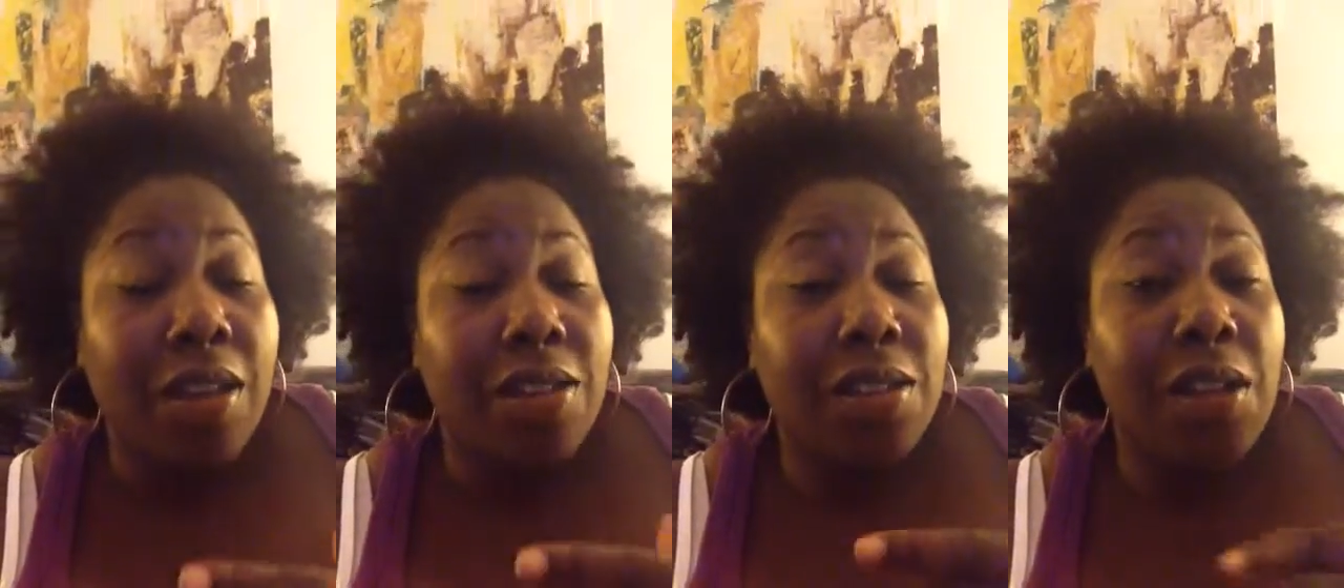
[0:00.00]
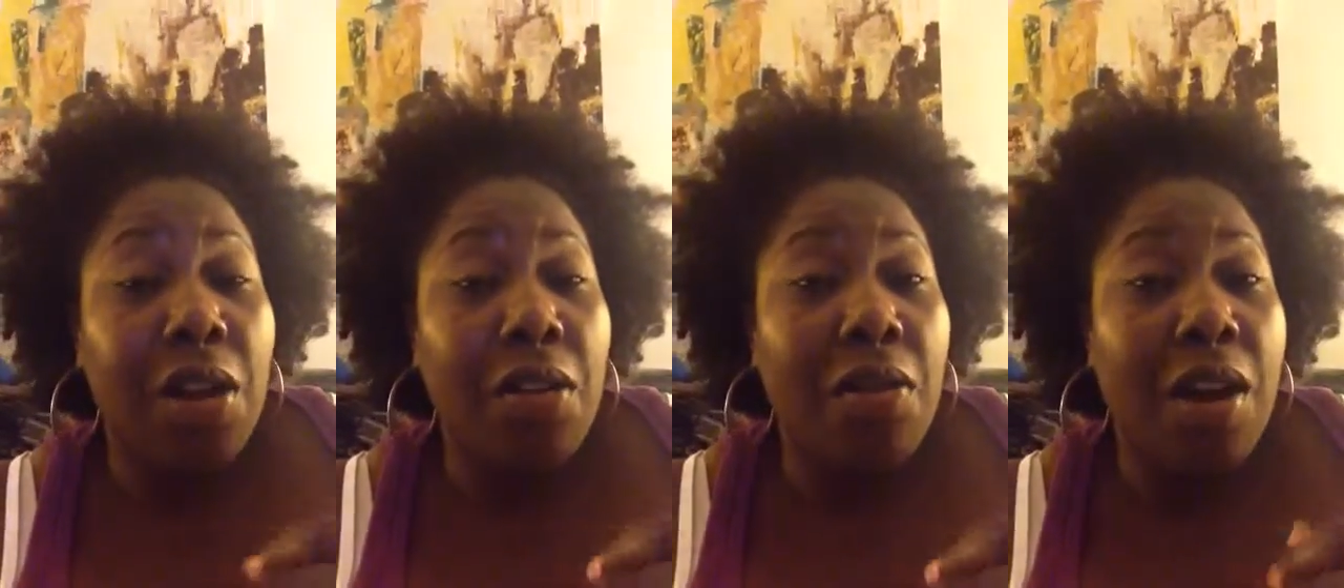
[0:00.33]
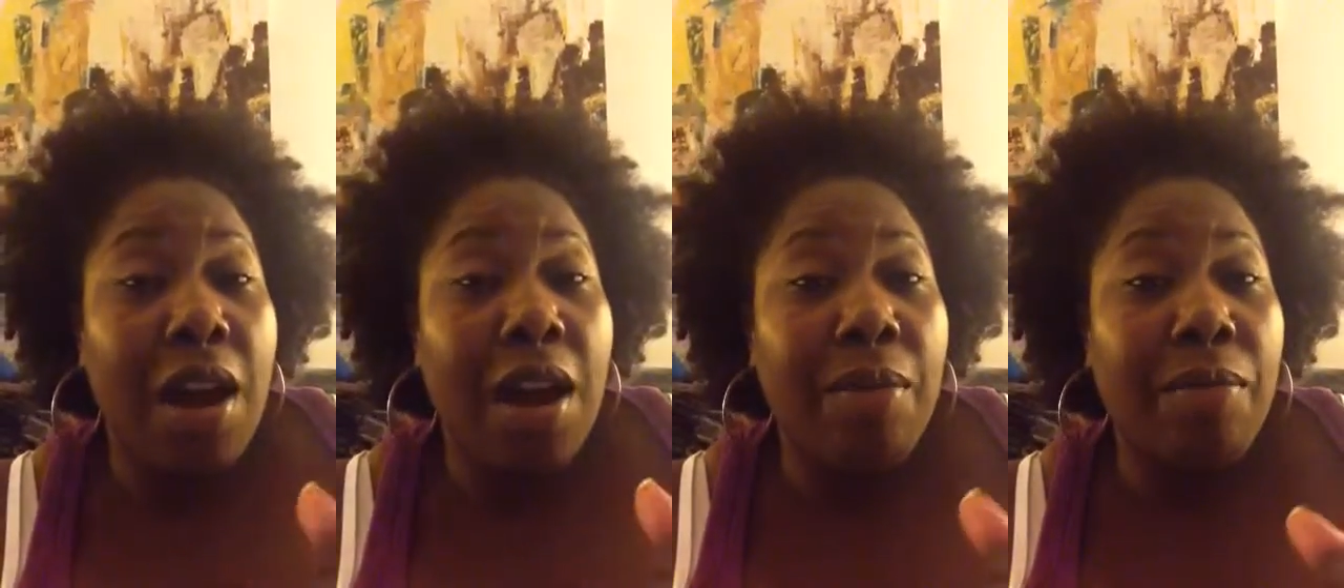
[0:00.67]
So
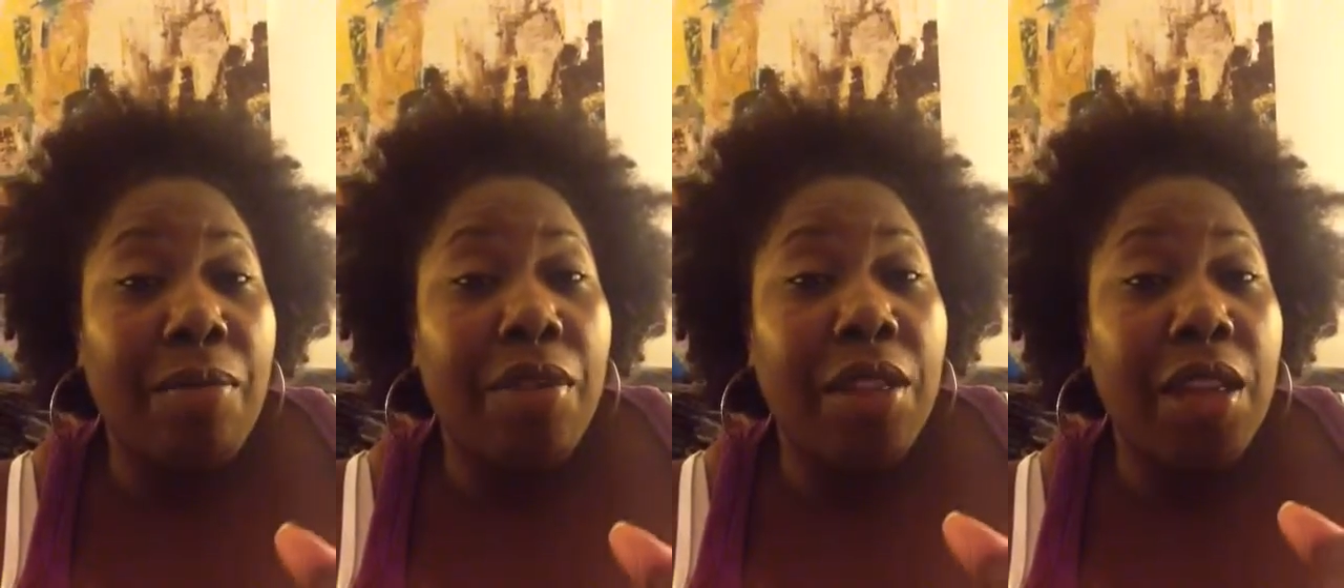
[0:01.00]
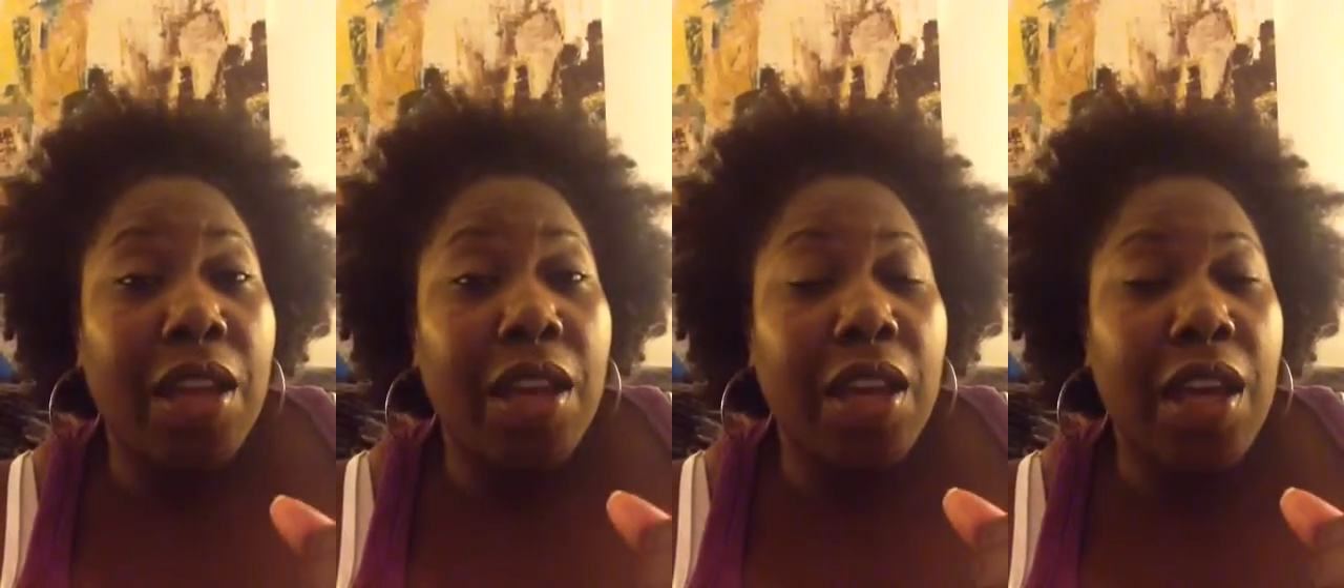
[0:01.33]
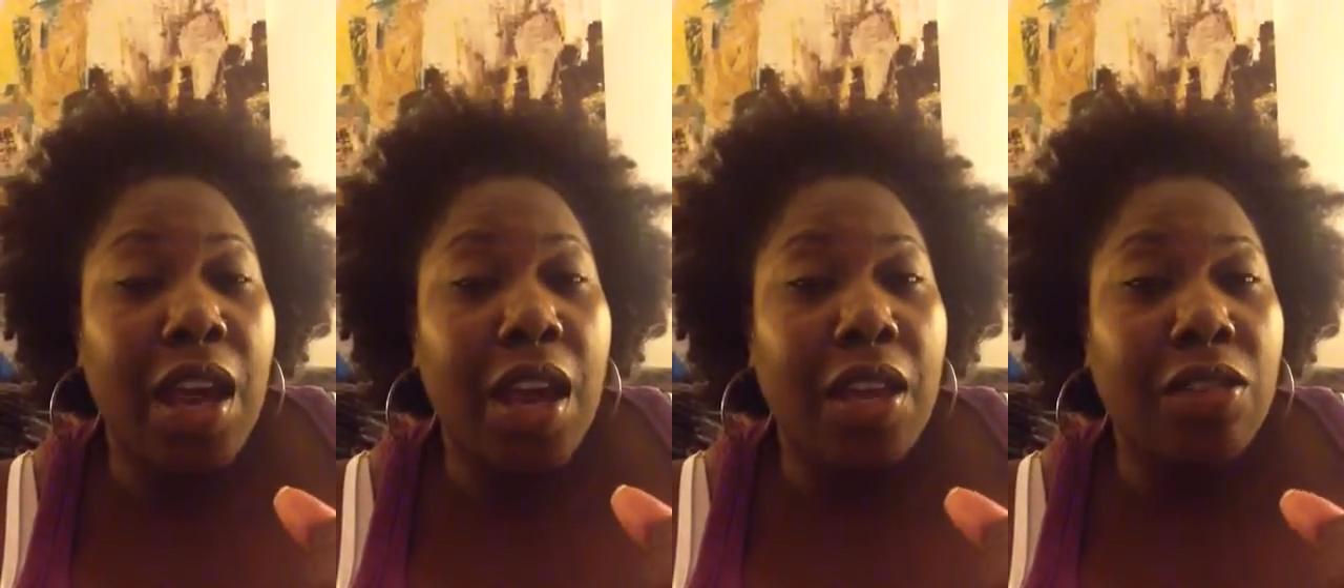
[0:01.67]
I'm really
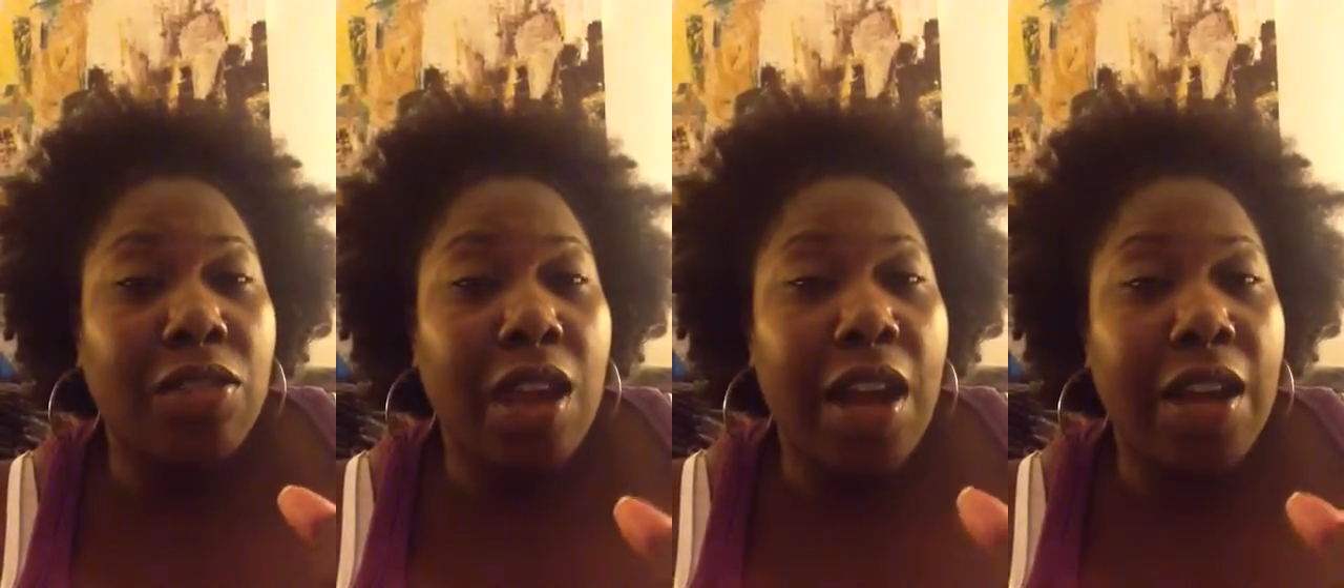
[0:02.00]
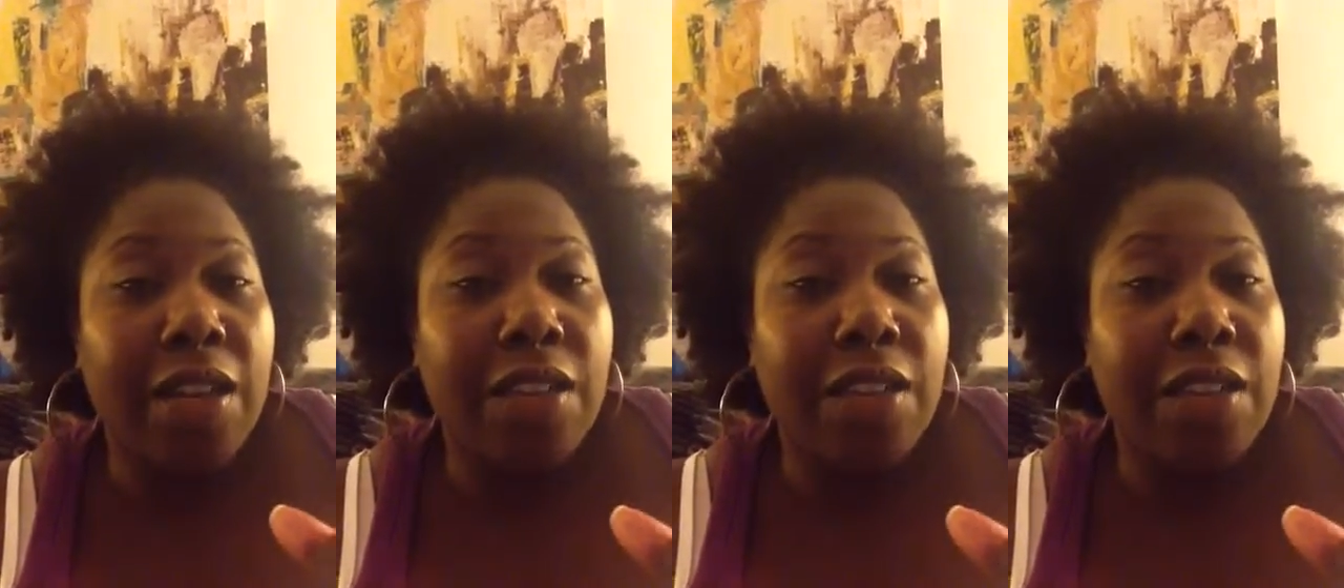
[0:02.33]
trying